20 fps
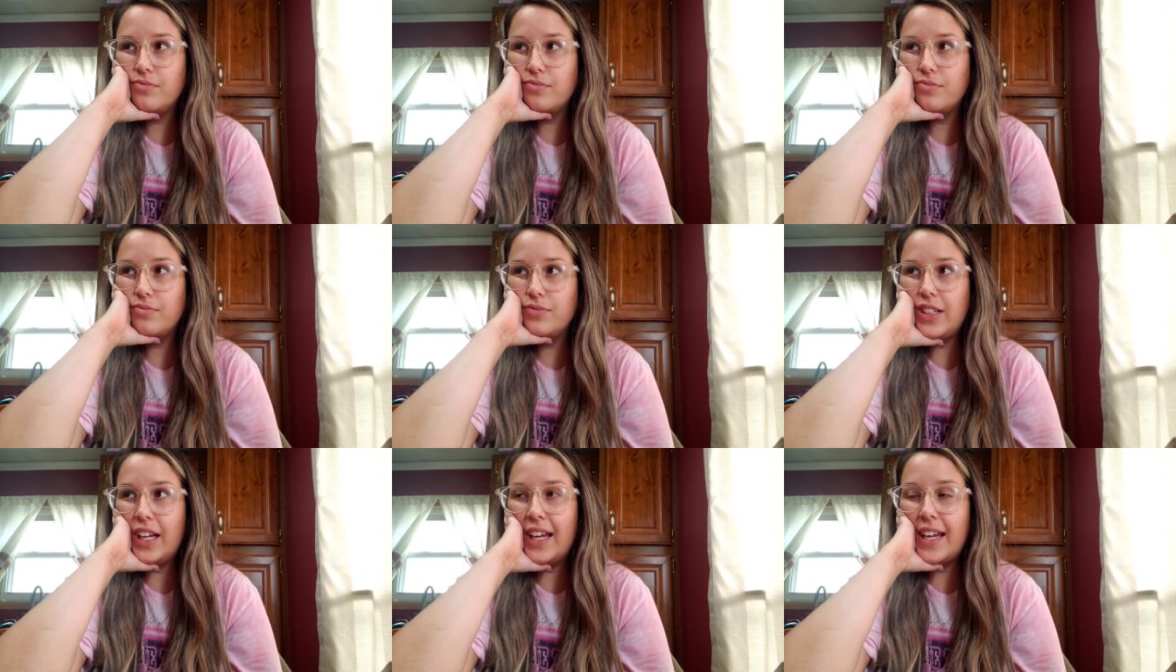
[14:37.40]

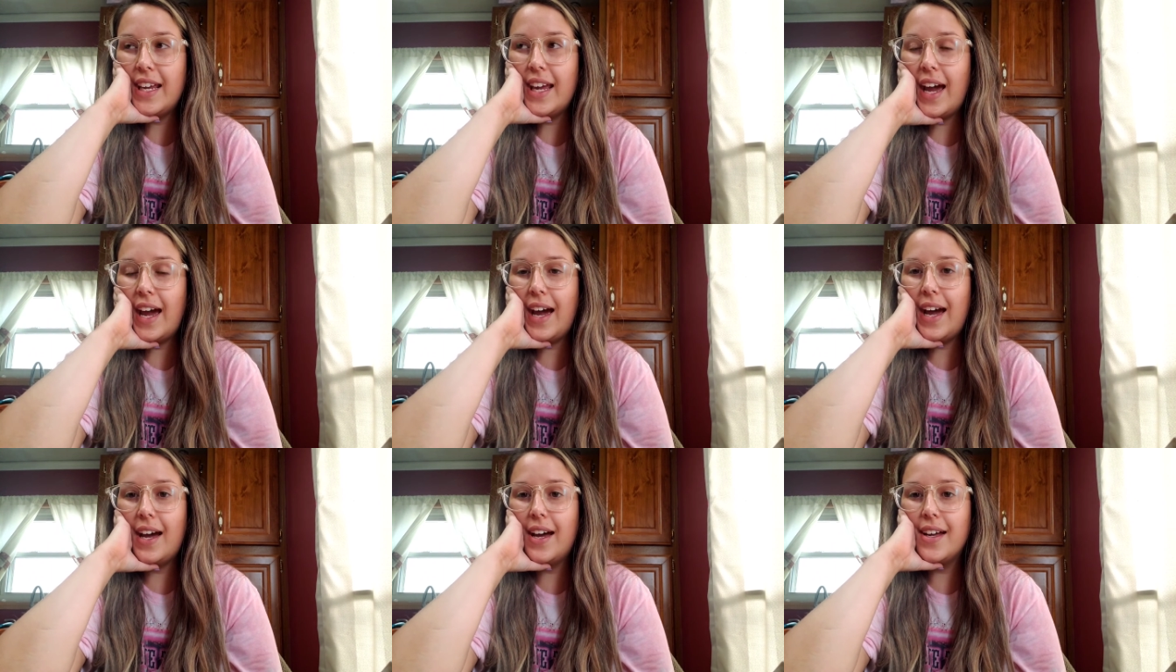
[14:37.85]
he
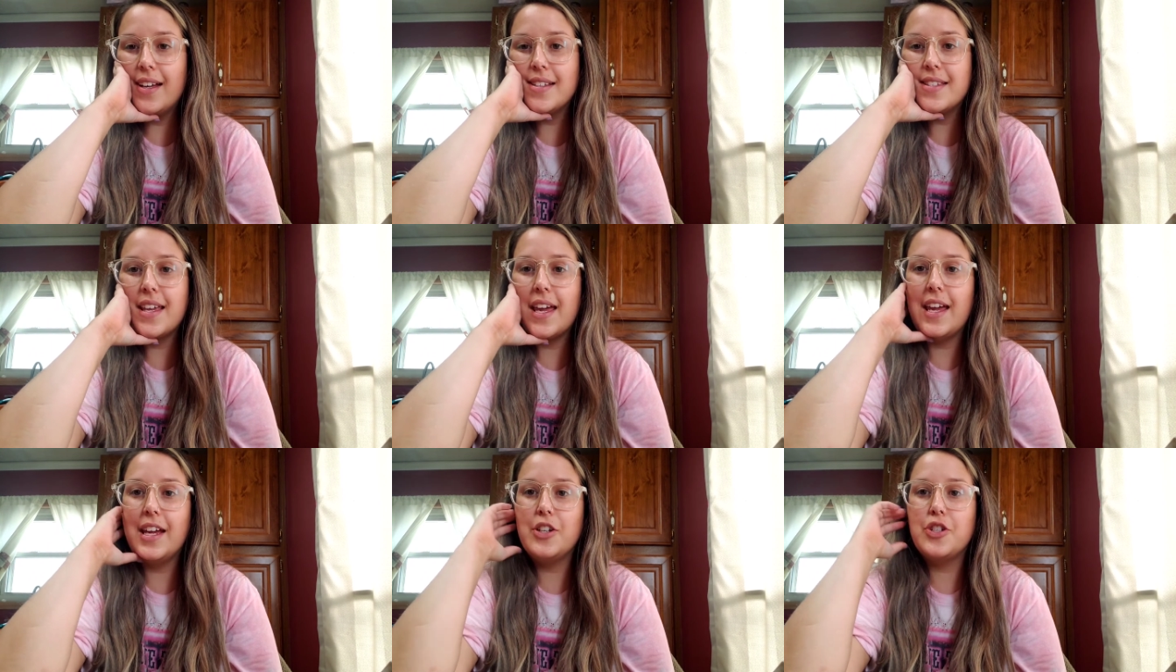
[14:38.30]
has
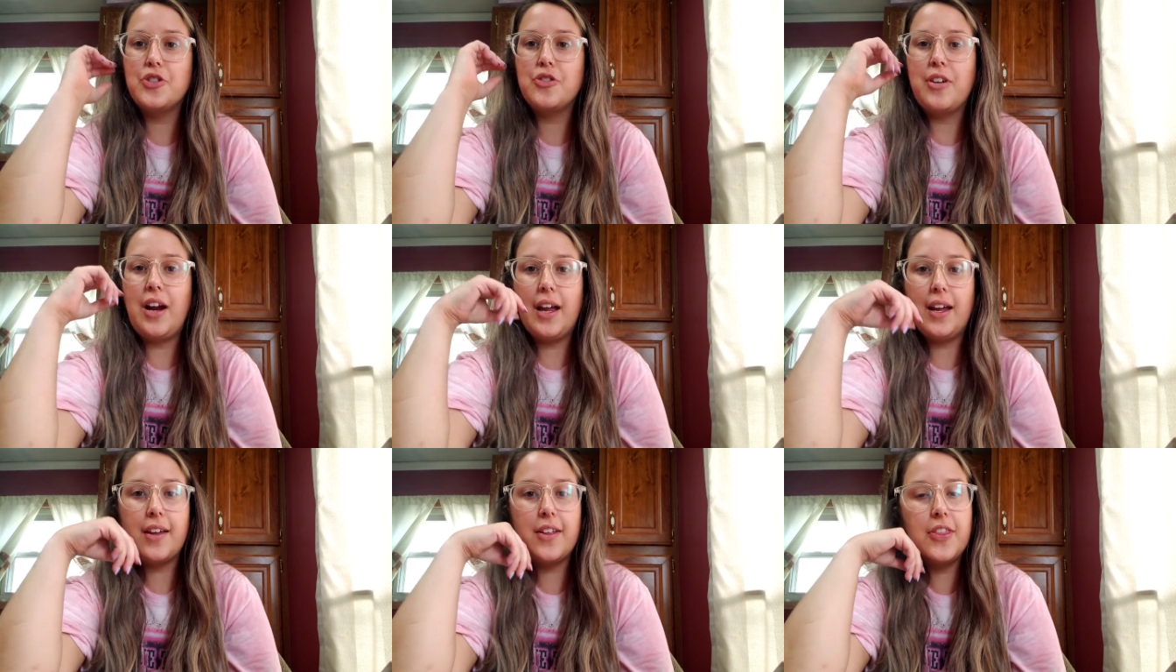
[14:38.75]
a
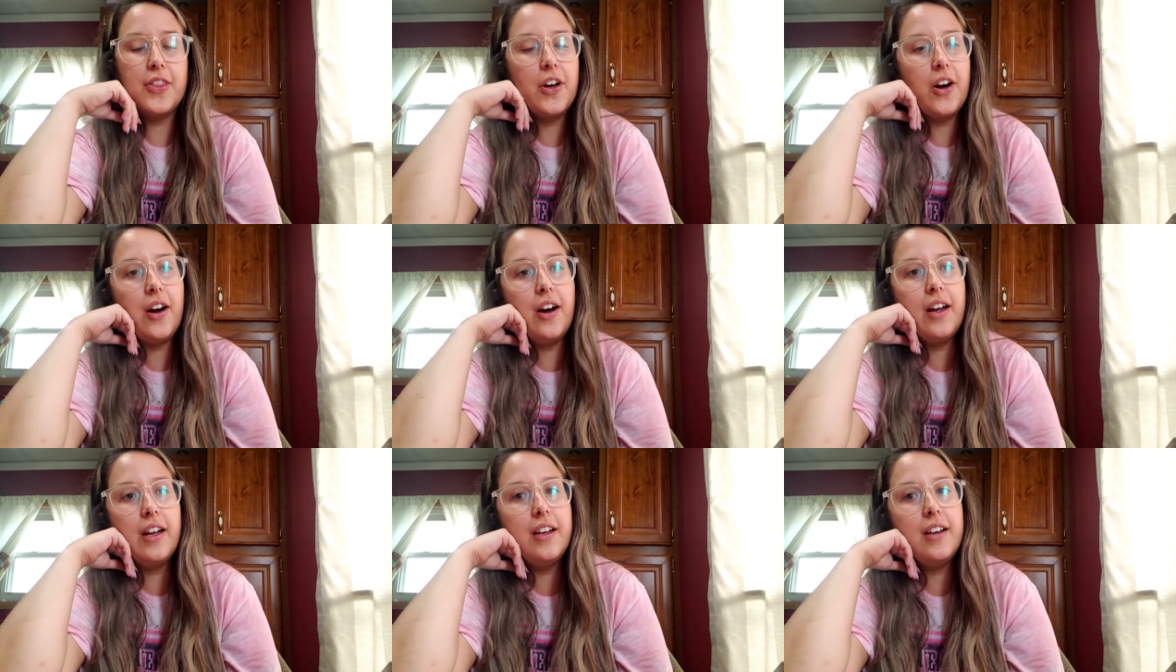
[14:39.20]

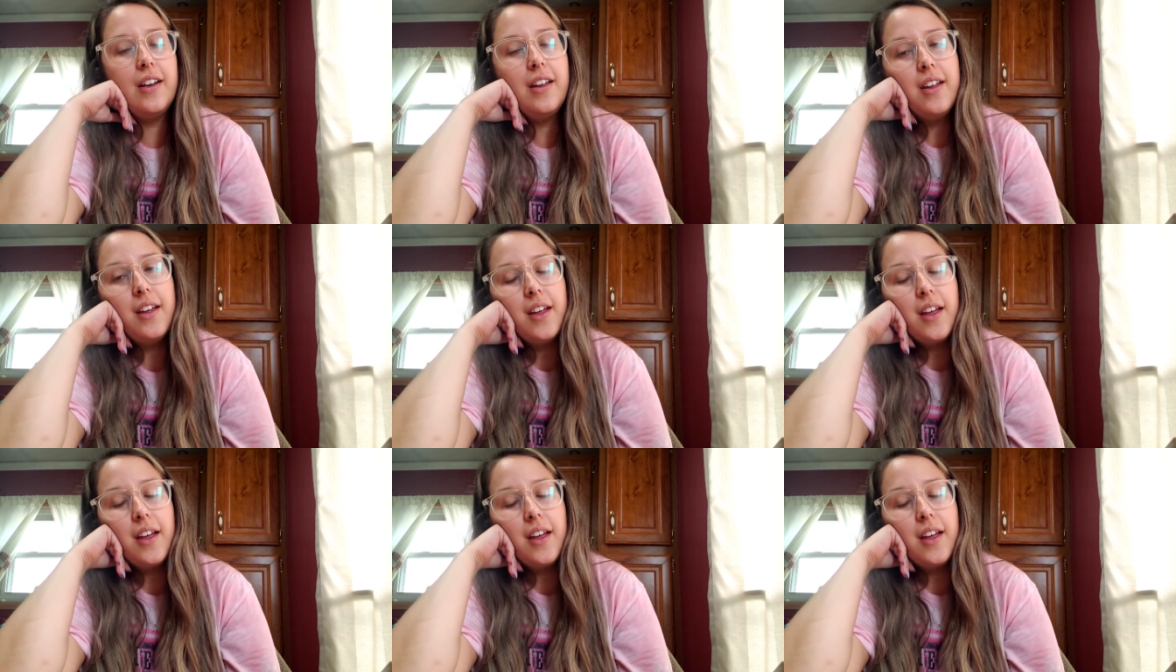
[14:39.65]
triathlon.